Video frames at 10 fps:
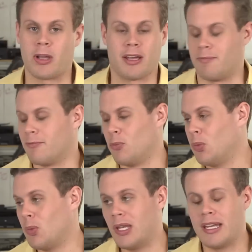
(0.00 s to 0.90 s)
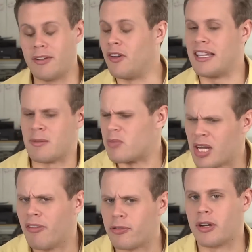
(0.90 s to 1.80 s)
okay, we need to find some
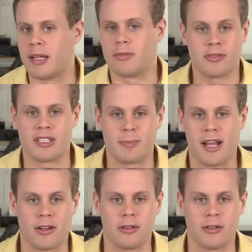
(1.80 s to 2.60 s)
tougher names for these black